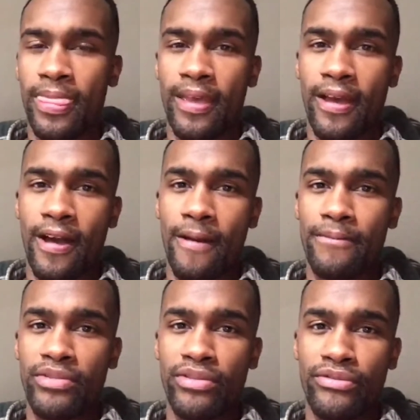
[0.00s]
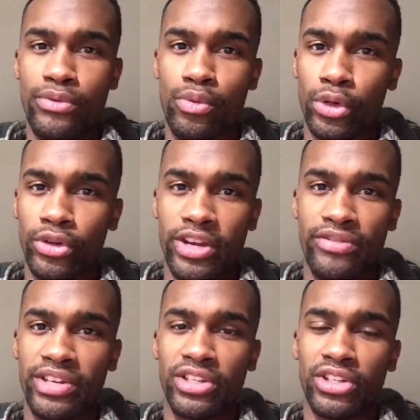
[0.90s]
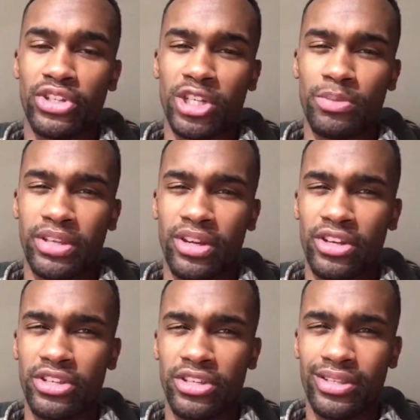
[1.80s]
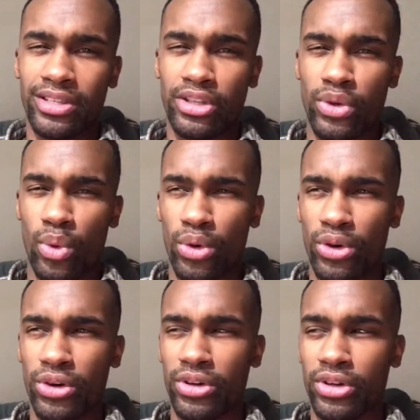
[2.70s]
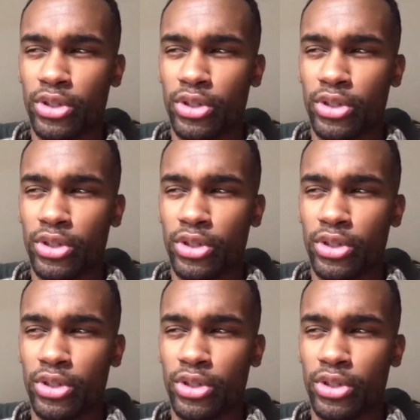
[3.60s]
even food cravings just because you're